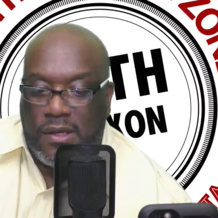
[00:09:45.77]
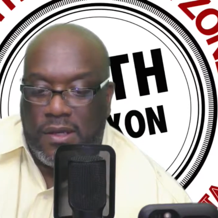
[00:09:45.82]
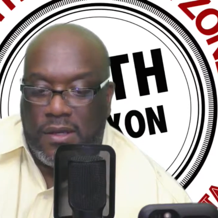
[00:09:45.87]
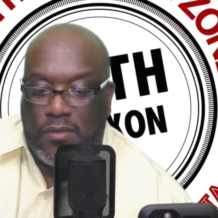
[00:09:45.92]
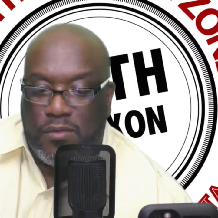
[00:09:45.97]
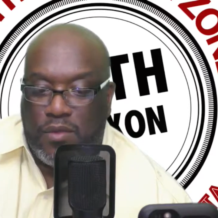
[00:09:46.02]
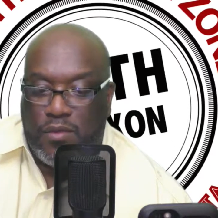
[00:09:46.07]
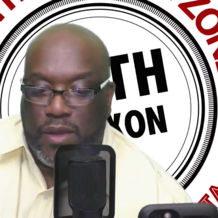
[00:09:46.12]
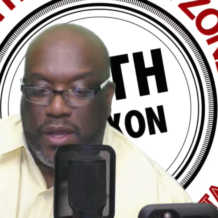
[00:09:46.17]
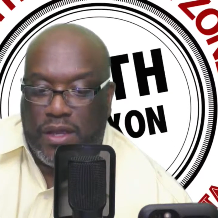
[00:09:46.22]

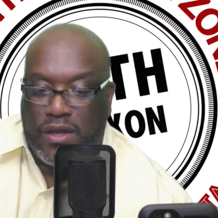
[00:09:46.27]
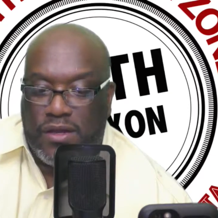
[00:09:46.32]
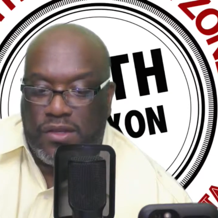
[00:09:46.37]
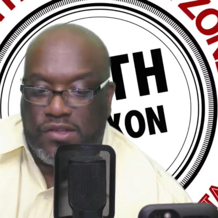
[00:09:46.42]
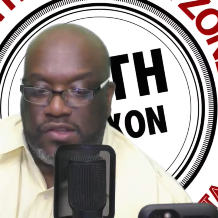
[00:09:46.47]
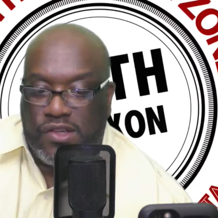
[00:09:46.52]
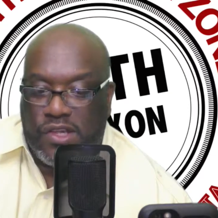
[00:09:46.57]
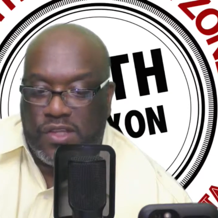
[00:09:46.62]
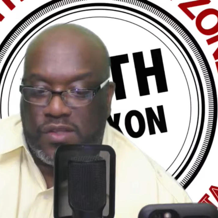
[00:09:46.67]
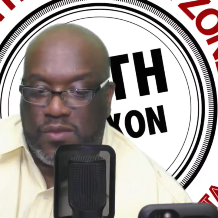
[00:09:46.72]
I'm going to make an
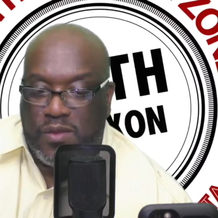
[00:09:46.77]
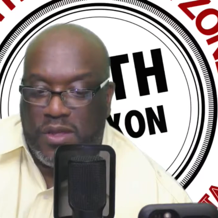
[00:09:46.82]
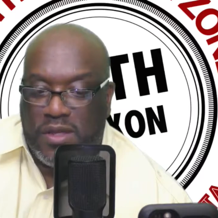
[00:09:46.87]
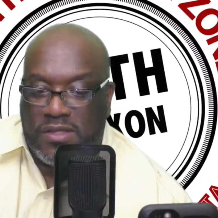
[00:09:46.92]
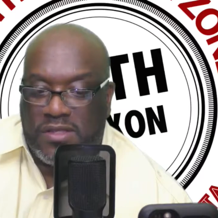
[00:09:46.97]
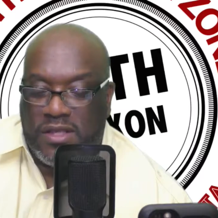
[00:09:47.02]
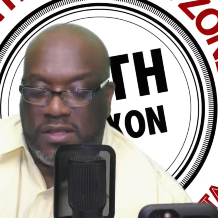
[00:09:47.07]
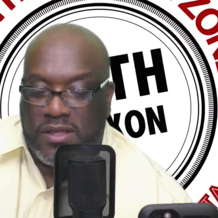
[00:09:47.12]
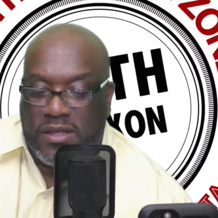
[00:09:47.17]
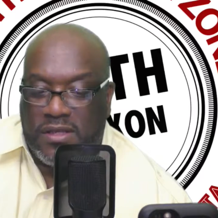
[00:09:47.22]
adjustment
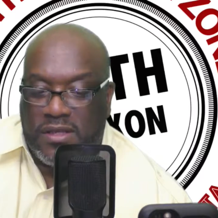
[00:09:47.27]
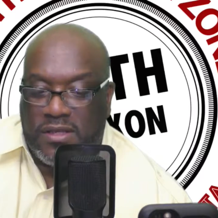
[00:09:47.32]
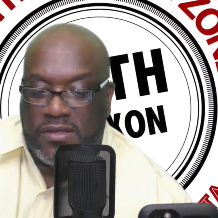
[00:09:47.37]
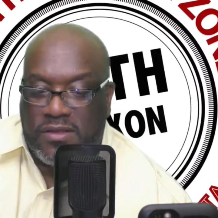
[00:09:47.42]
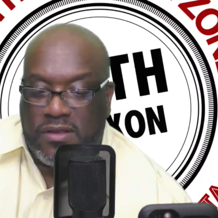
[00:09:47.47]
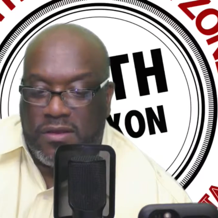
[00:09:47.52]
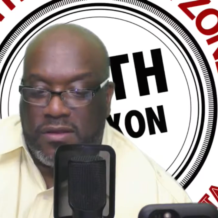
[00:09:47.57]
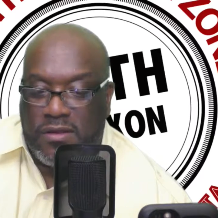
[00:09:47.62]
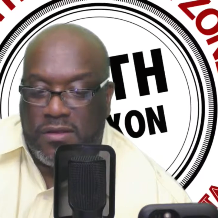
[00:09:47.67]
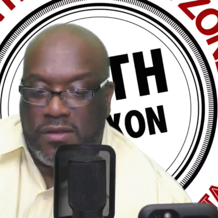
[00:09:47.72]
because I think
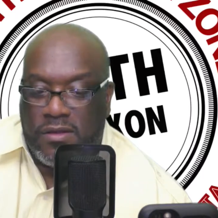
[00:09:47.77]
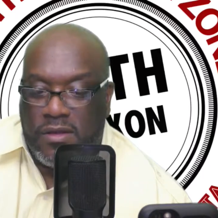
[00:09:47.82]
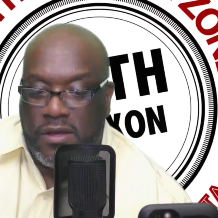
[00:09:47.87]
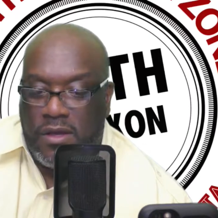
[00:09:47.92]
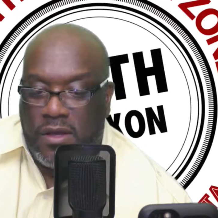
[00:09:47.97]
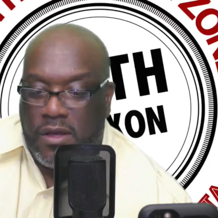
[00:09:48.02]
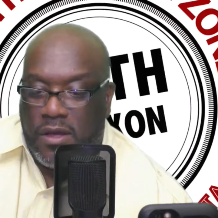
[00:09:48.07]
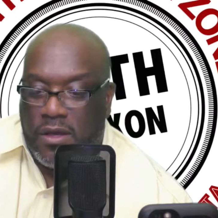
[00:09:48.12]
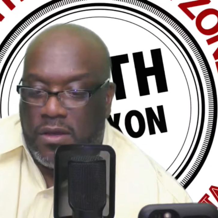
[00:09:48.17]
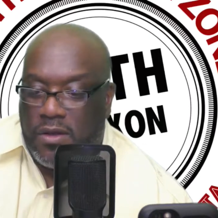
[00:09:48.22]
that's going to...
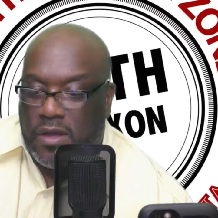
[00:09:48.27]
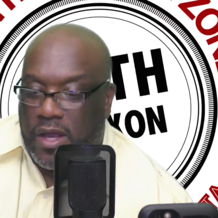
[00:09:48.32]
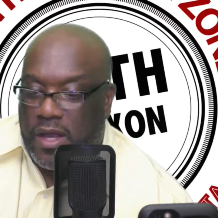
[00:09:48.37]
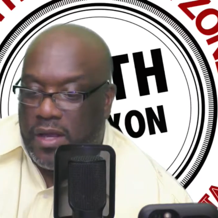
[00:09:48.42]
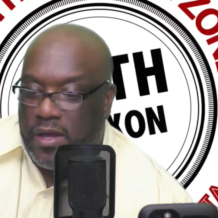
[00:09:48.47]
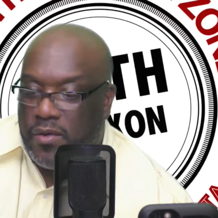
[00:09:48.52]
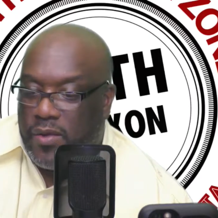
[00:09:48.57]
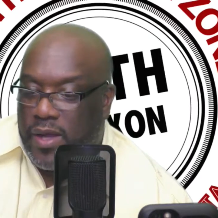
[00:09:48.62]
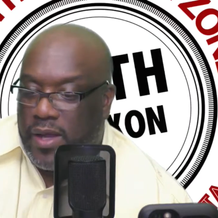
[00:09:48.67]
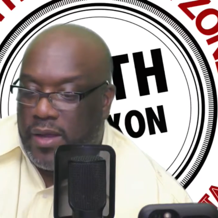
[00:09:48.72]
Okay,
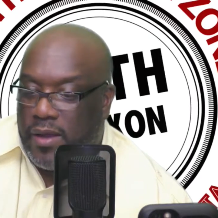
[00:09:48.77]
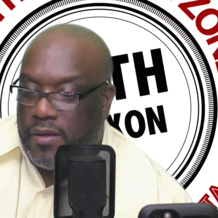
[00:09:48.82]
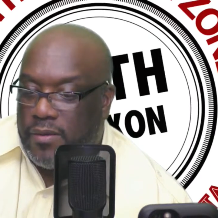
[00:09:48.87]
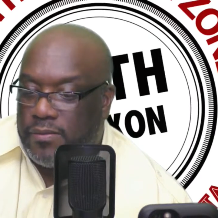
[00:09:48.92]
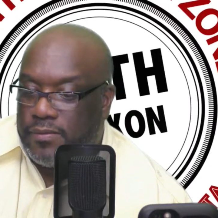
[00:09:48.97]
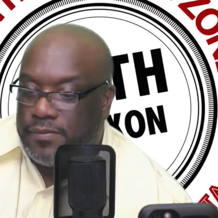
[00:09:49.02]
here we go.